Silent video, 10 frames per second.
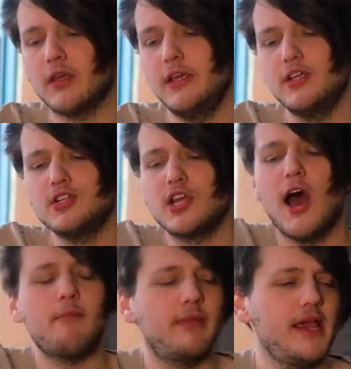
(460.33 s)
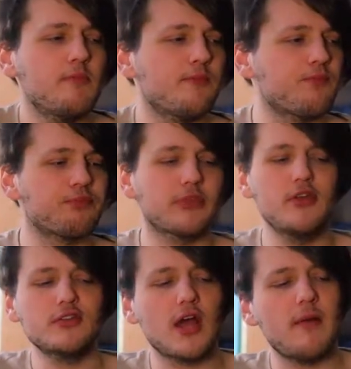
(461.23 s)
You just can't beat
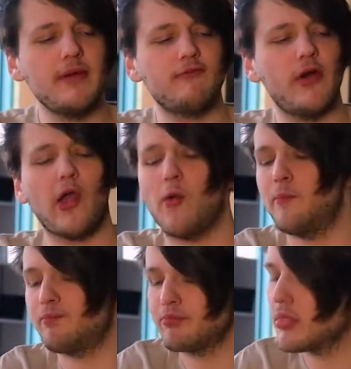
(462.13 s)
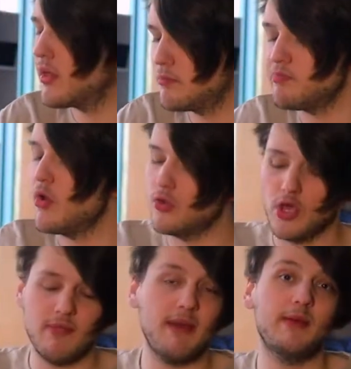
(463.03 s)
Fuego.
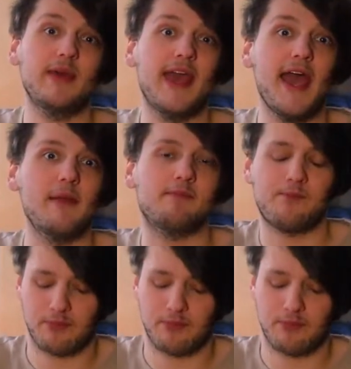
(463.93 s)
Although maybe we can.